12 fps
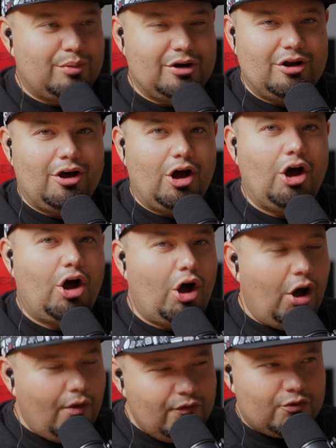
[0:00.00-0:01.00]
But
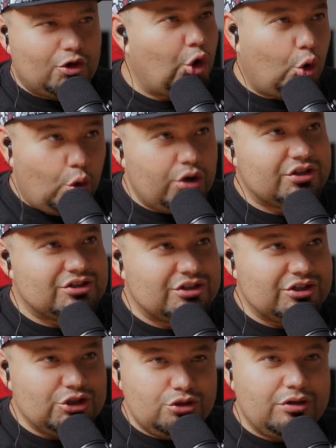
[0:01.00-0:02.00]
of
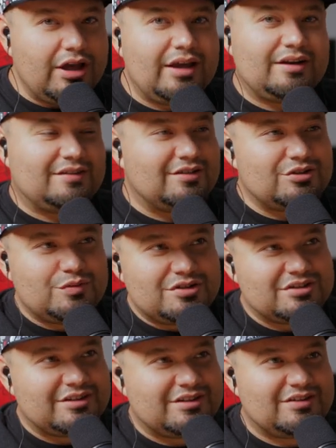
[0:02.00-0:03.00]
course, you get in a
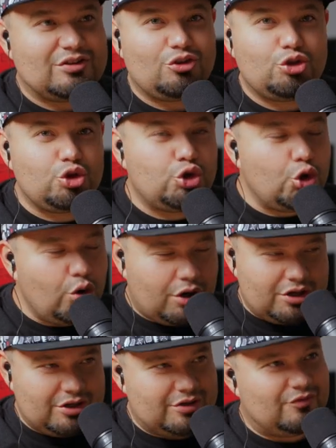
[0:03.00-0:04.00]
situation like this,
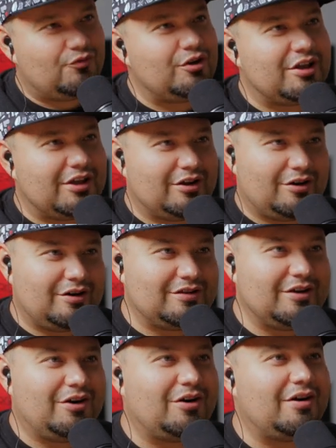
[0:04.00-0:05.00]
200 freaking
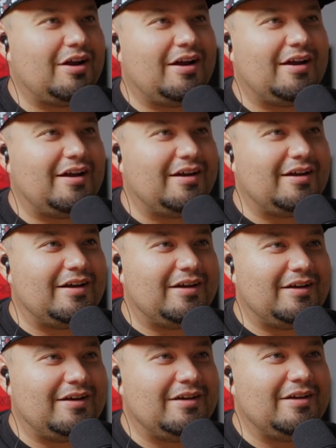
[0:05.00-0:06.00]
guards or, uh,
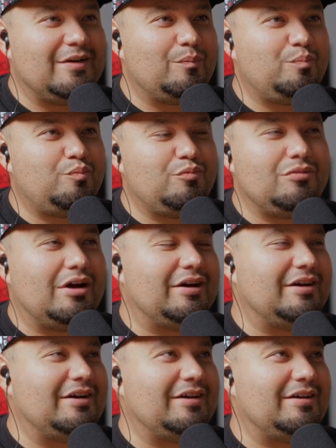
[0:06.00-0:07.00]
uh,
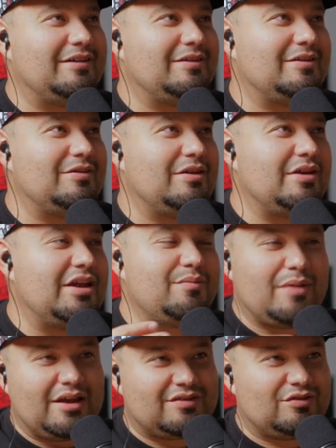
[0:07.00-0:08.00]
uh,
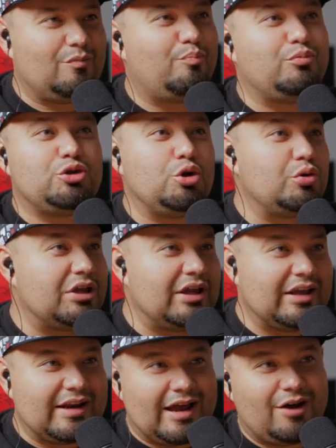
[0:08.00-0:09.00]
inmates
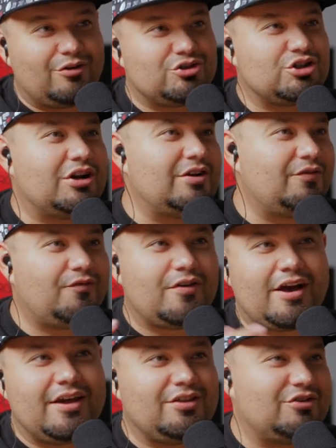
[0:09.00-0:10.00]
duking it out, trying to
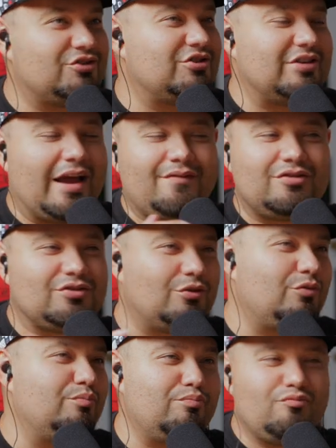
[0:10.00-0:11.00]
fight. They're having this
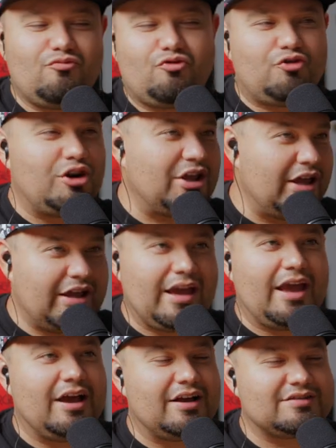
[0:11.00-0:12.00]
whole freaking
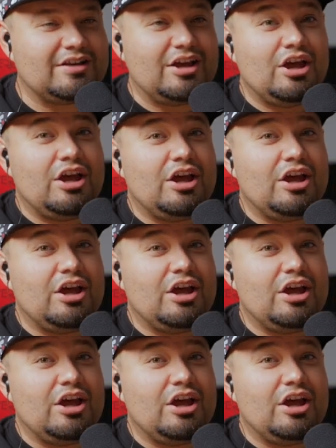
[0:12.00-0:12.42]
chaos